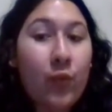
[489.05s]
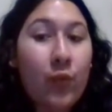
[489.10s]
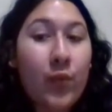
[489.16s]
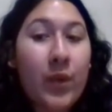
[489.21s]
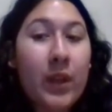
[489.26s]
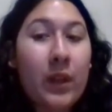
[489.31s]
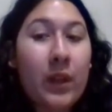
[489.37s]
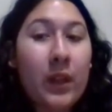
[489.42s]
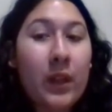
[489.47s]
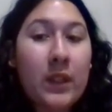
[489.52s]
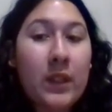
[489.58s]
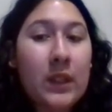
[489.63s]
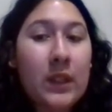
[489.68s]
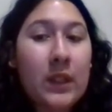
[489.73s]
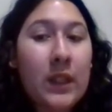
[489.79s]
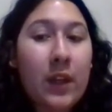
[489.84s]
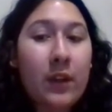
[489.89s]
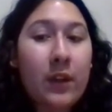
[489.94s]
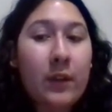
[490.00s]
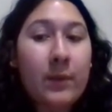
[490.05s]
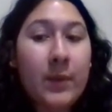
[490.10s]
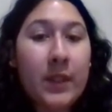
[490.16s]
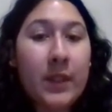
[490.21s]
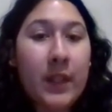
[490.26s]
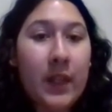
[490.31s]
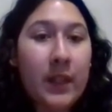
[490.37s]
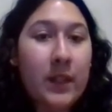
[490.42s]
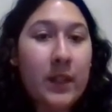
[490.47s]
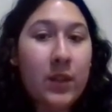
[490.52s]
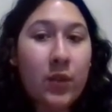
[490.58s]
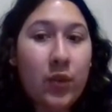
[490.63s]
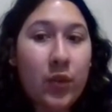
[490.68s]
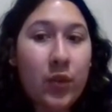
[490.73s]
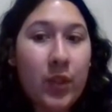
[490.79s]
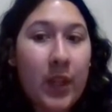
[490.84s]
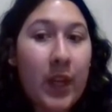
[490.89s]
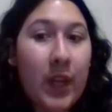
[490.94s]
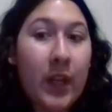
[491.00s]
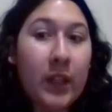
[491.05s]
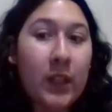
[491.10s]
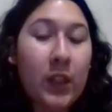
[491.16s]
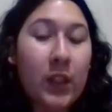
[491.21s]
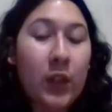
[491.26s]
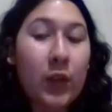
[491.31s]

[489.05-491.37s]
real indicator besides genetically